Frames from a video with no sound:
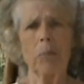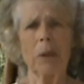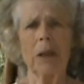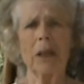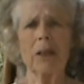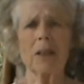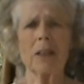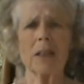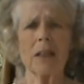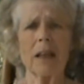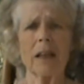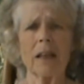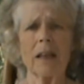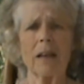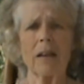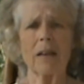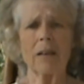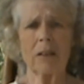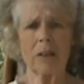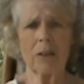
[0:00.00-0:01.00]
Because I
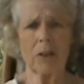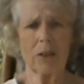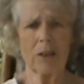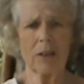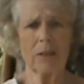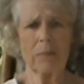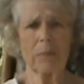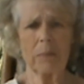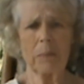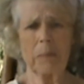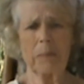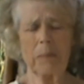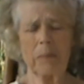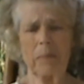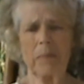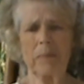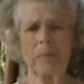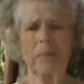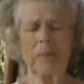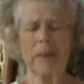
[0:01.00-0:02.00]
can't...
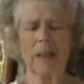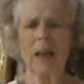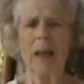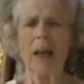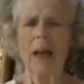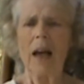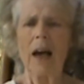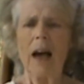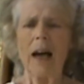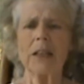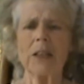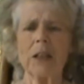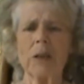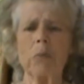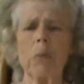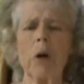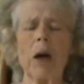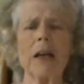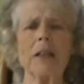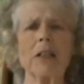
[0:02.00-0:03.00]
I
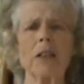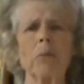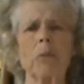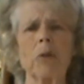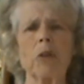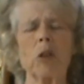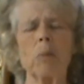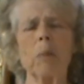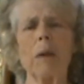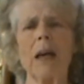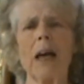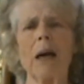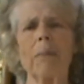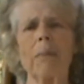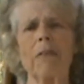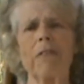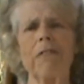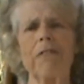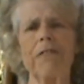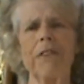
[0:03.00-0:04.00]
don't want to
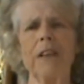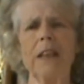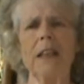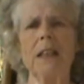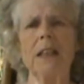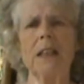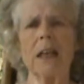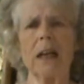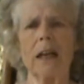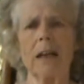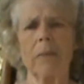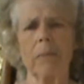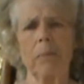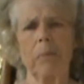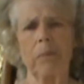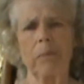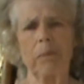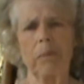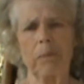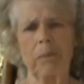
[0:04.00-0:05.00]
become a feeder,
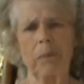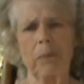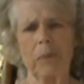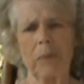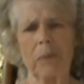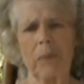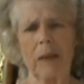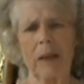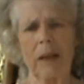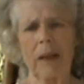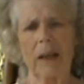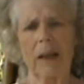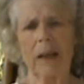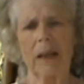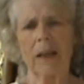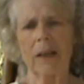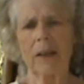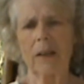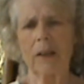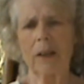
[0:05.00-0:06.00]

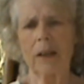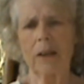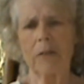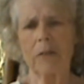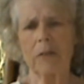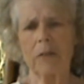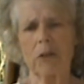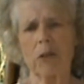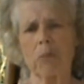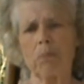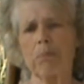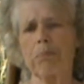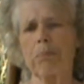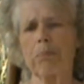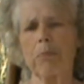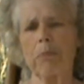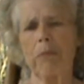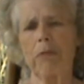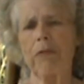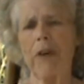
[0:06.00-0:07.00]
you know,
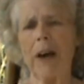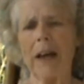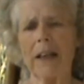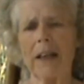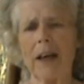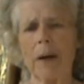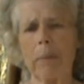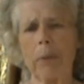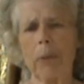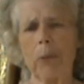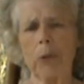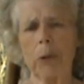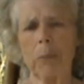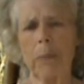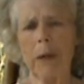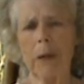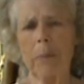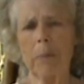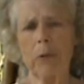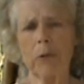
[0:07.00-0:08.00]
fatten up all the
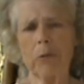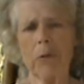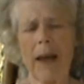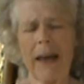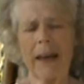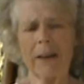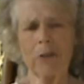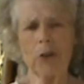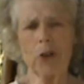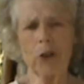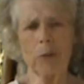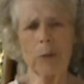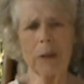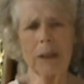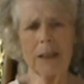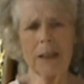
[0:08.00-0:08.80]
people around you,